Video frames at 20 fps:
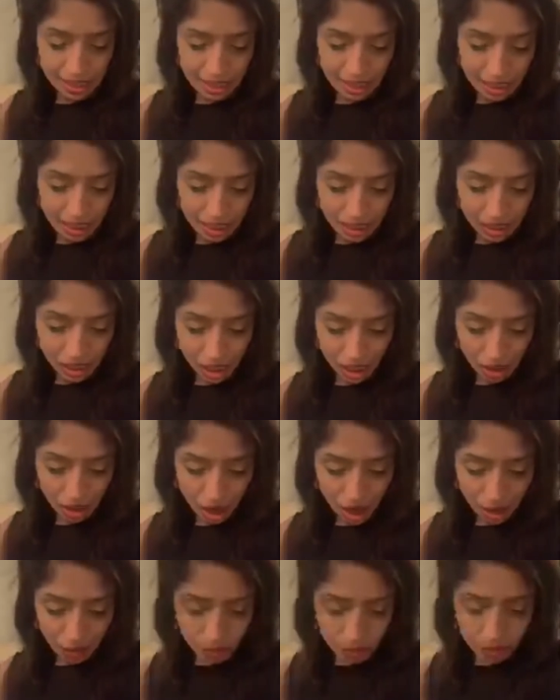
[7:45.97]
So
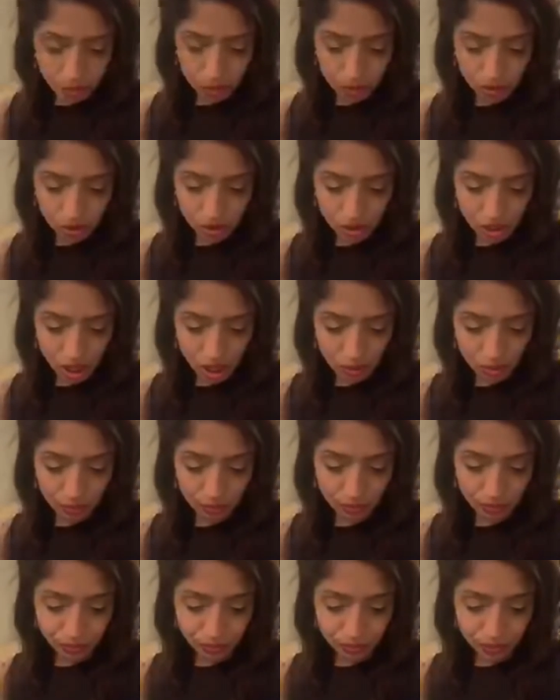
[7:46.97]
I was pushed.
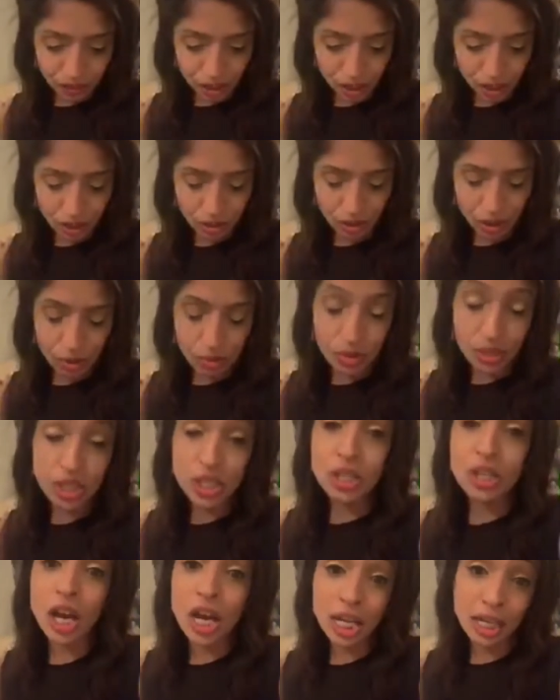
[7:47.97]
So I was
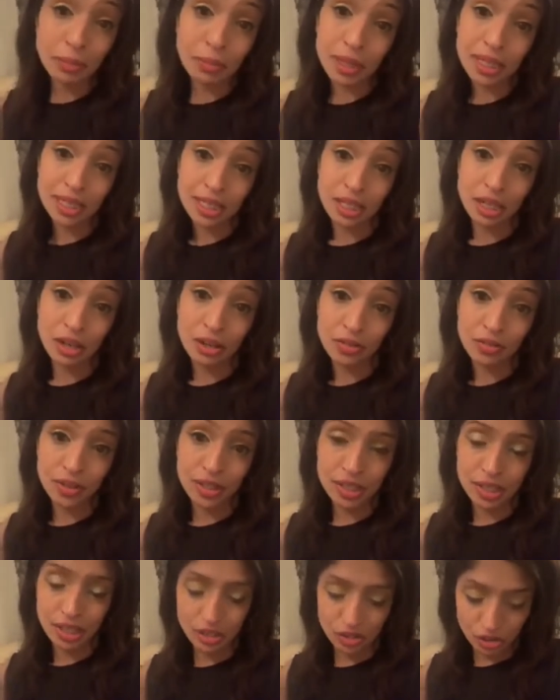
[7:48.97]
denying myself,
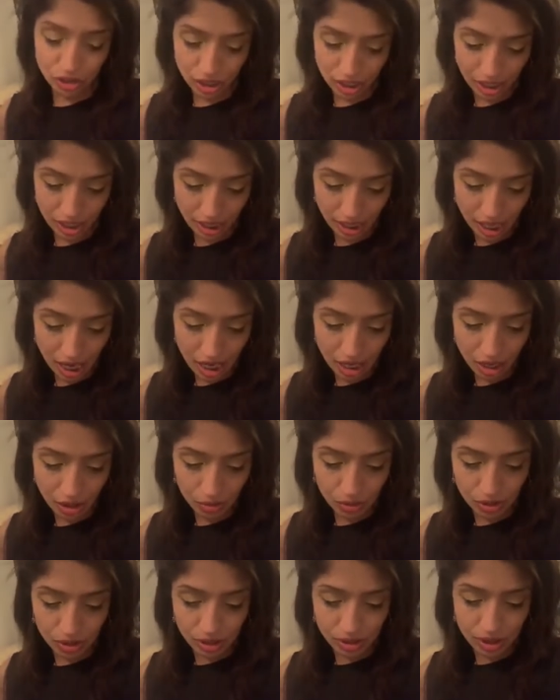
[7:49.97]
essentially. And I
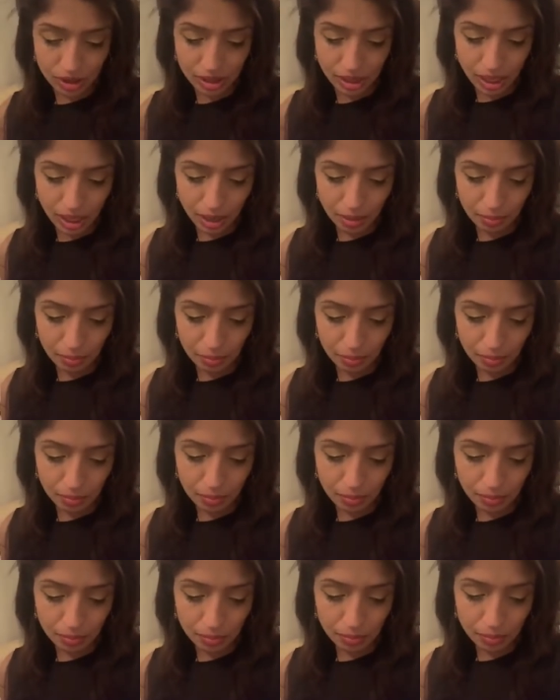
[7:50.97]
was,
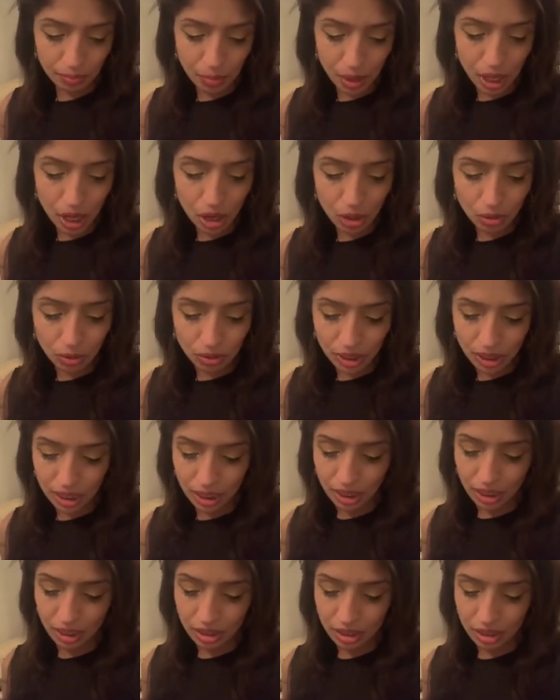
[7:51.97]
my own
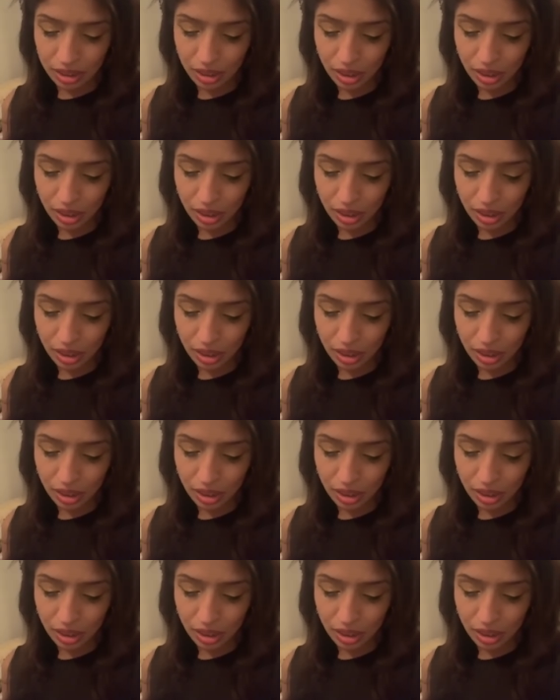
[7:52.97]
needs,